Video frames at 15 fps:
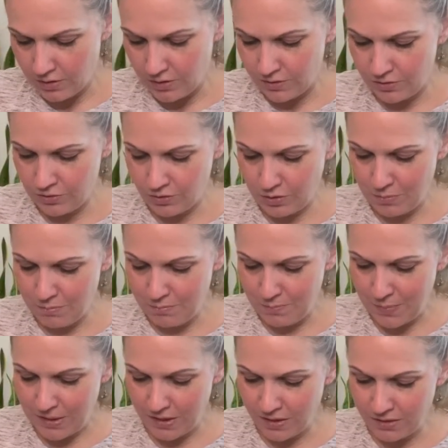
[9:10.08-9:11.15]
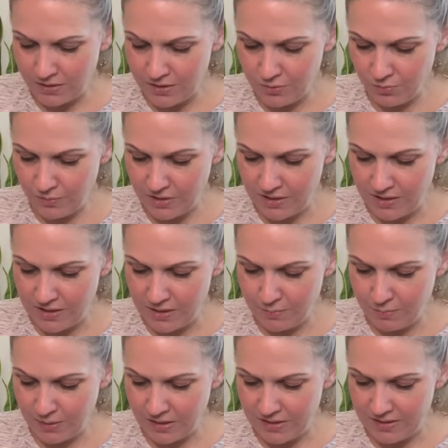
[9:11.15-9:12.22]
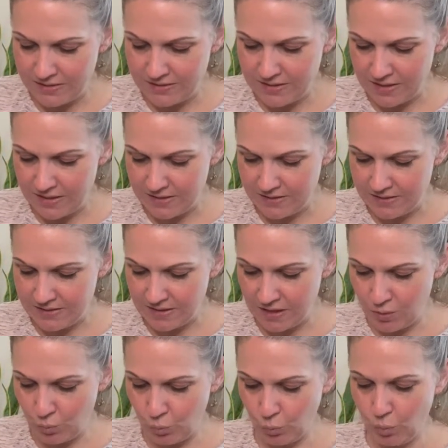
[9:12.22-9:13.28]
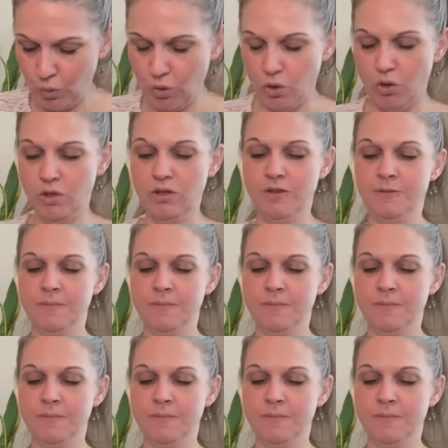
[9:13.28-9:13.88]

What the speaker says: You can barely read it, but it does say wool.